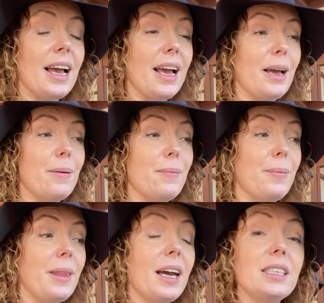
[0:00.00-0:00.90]

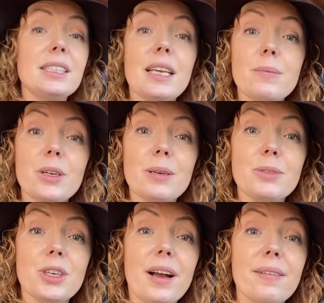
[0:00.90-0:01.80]
Um, and the same when
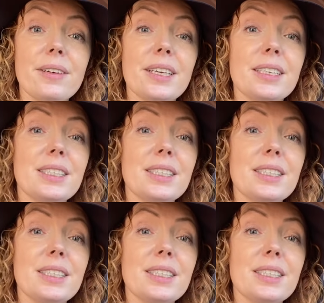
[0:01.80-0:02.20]
I'm traveling.